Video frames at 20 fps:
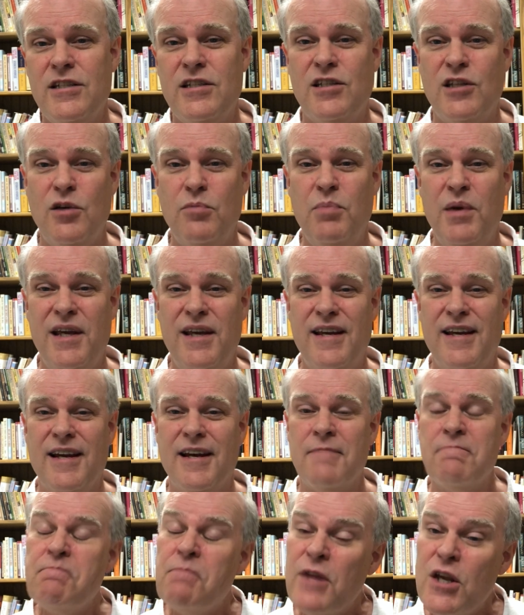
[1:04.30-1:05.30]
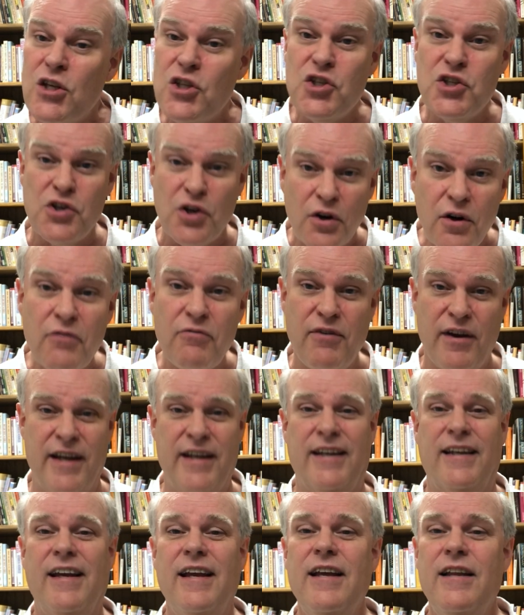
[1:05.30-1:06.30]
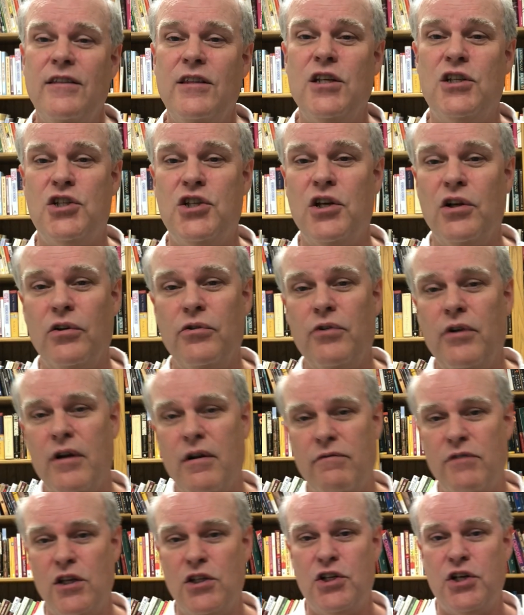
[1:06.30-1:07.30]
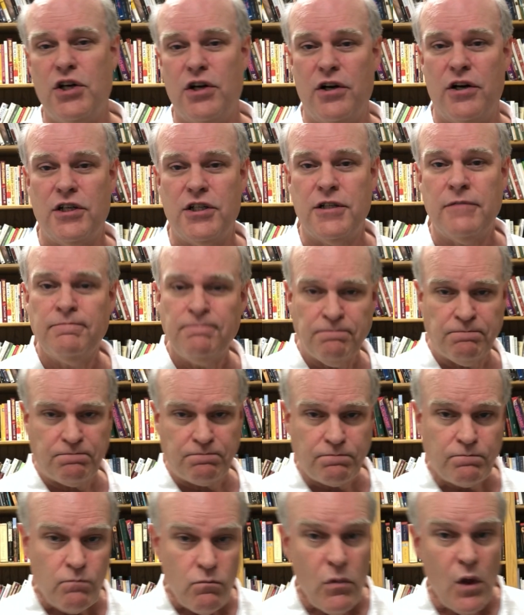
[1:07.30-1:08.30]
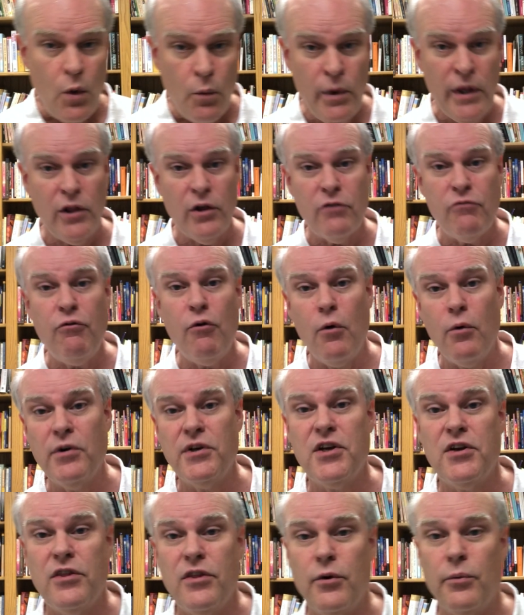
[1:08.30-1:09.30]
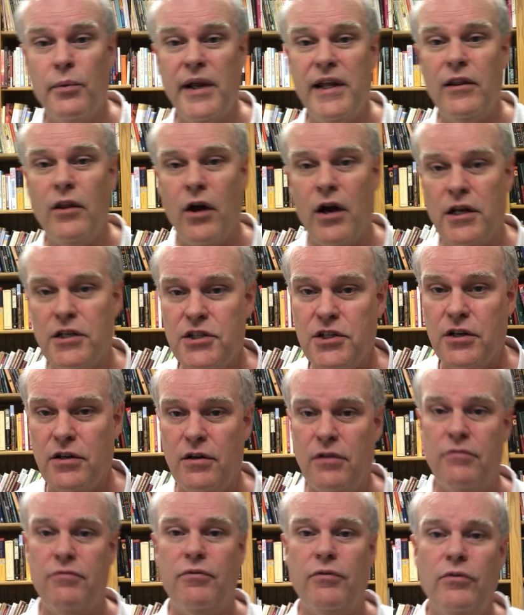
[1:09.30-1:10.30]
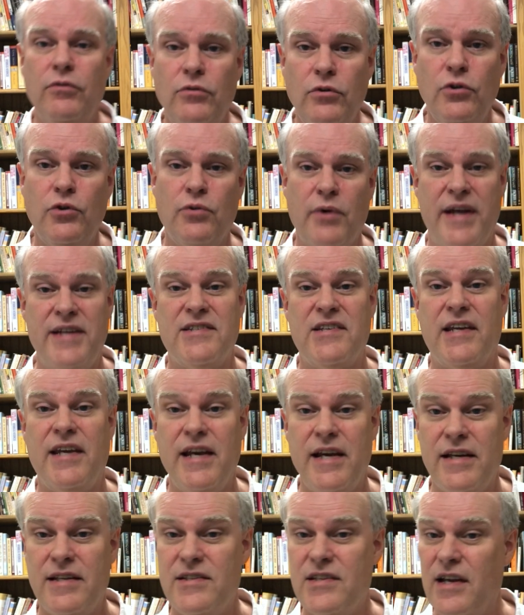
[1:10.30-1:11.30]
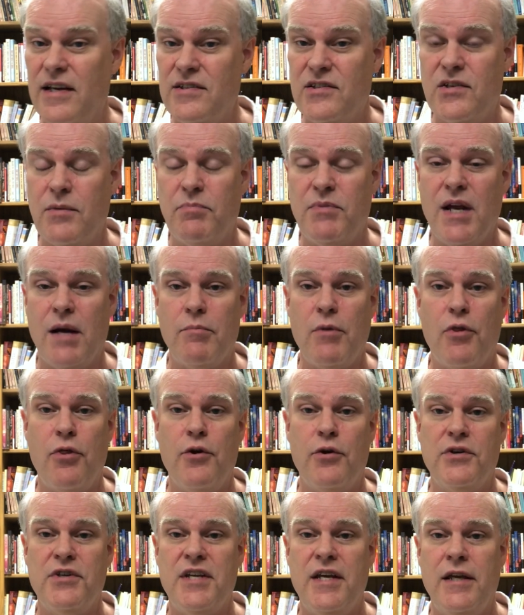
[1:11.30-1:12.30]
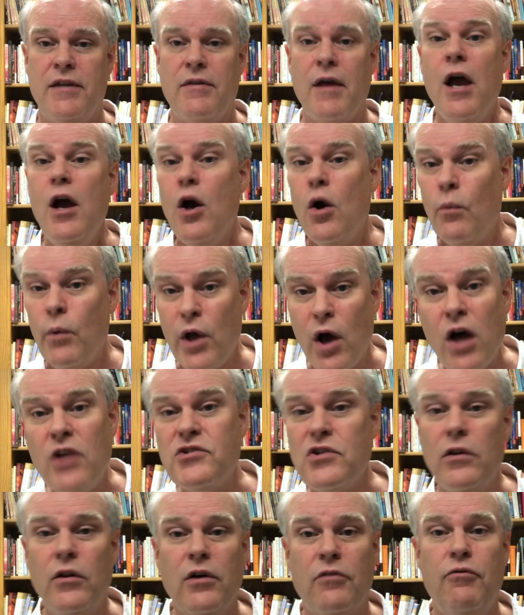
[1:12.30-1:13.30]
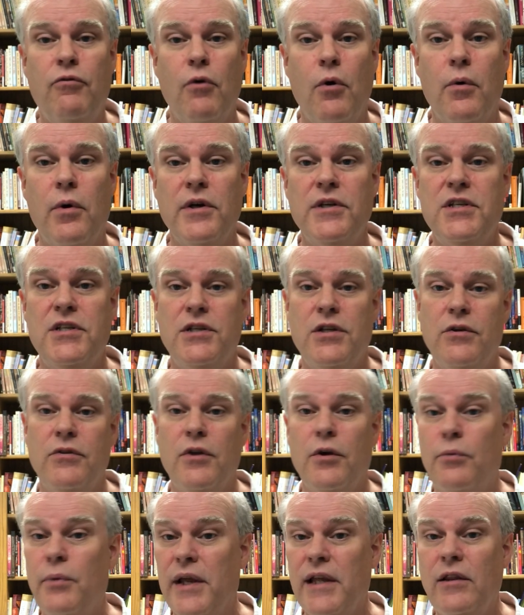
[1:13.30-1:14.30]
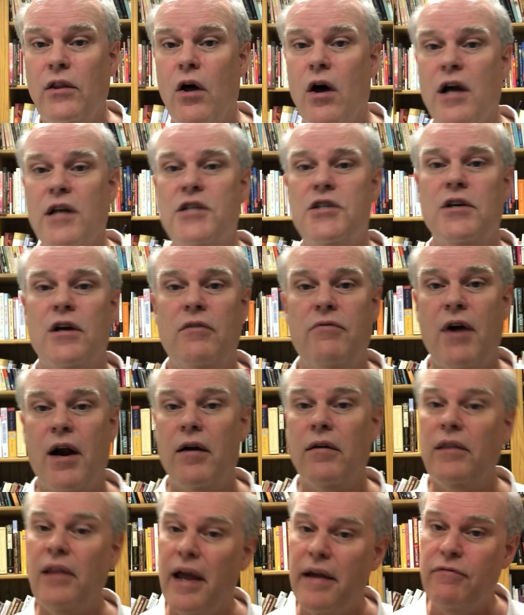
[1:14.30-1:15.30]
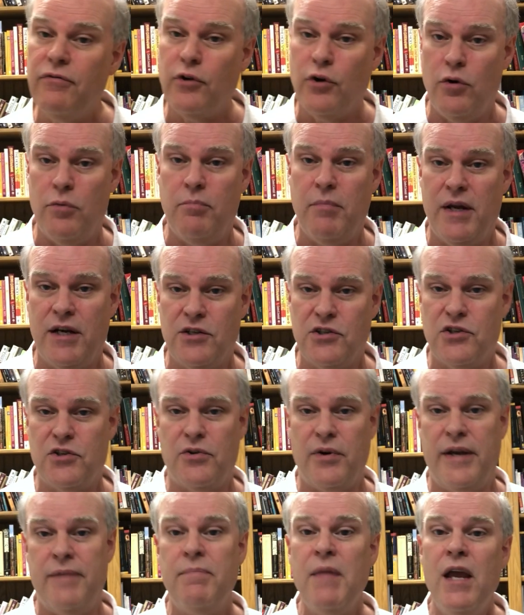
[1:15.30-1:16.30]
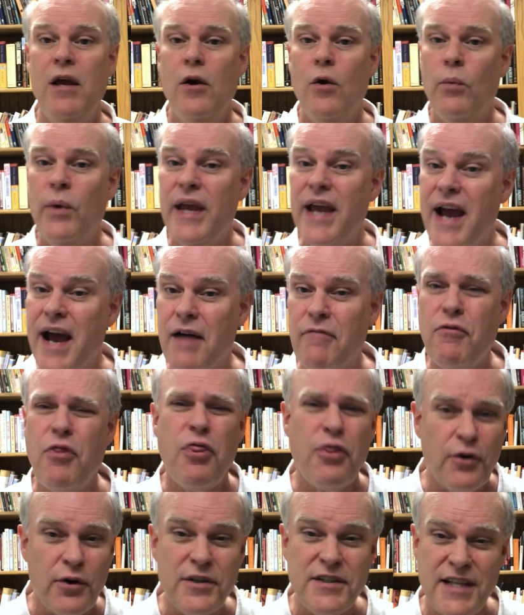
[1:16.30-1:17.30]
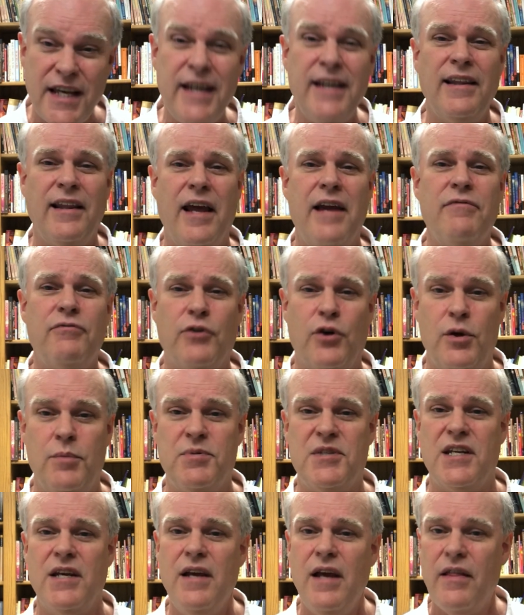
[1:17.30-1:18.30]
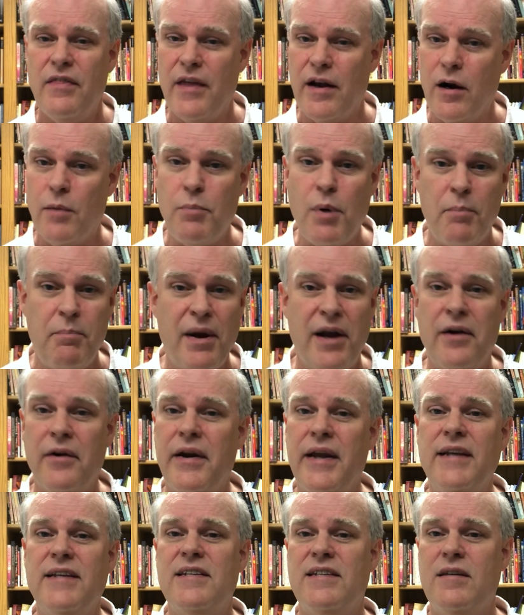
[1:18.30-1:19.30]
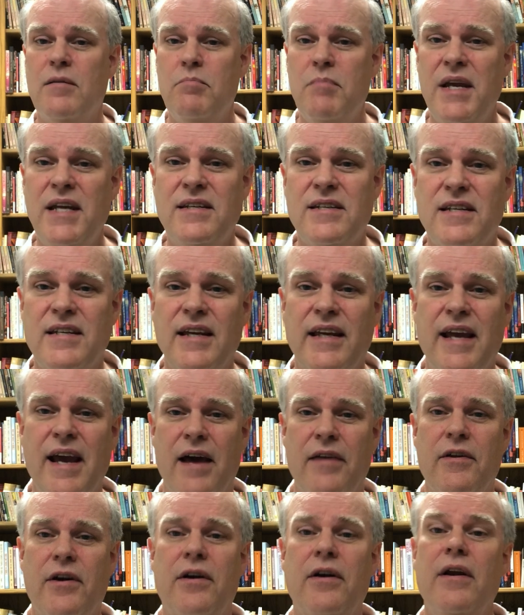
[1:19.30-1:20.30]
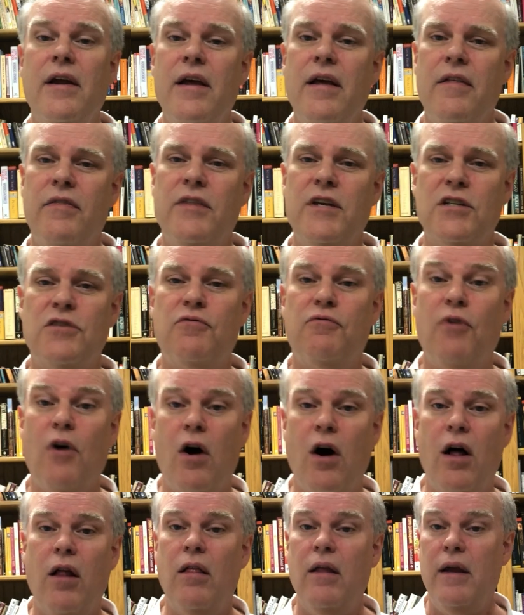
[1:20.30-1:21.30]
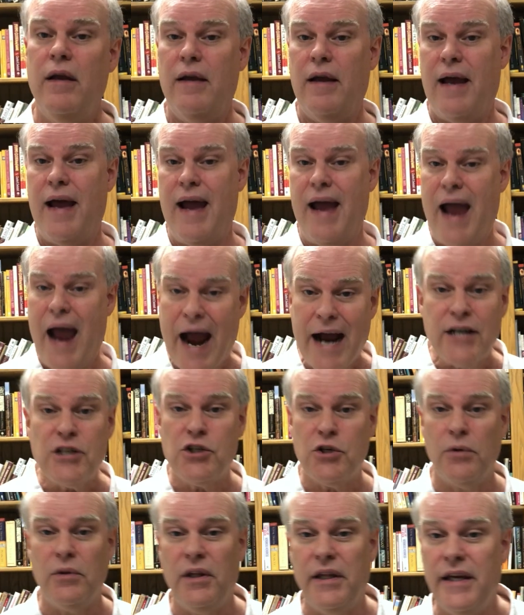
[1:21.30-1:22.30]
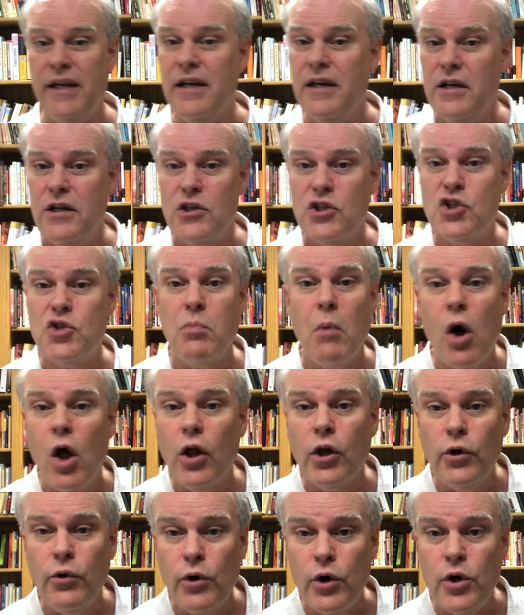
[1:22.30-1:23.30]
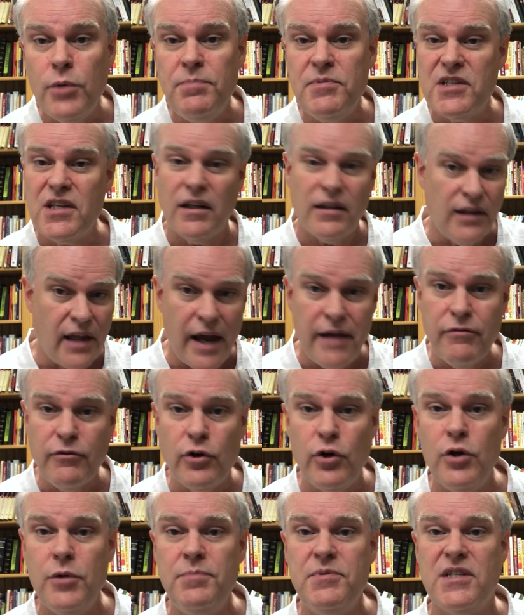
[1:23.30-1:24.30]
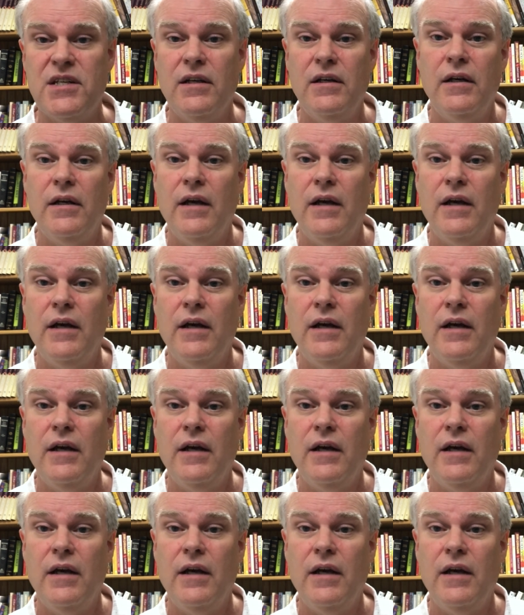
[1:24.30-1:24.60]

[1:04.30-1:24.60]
to be serving the children of the church. We look forward to the relaunch of Grace Kids on September 13th. We also look forward to the relaunch of our life group ministry. We have 13 life groups that are preparing to meet together this fall. Actually, small groups, life groups,